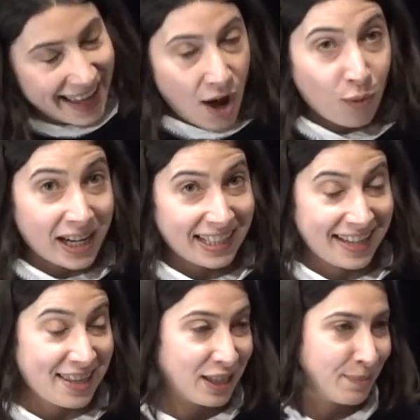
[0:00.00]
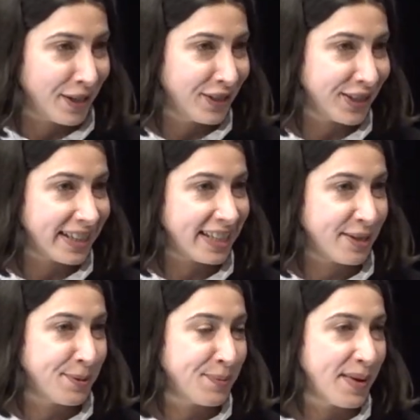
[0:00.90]
when I say that
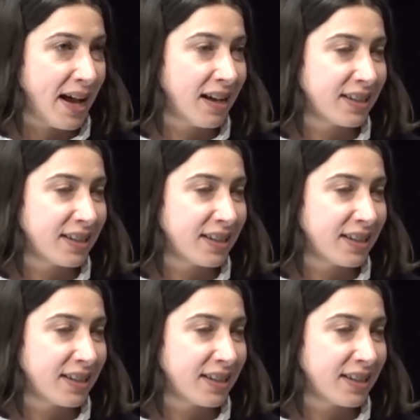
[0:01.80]
spiritualism uh,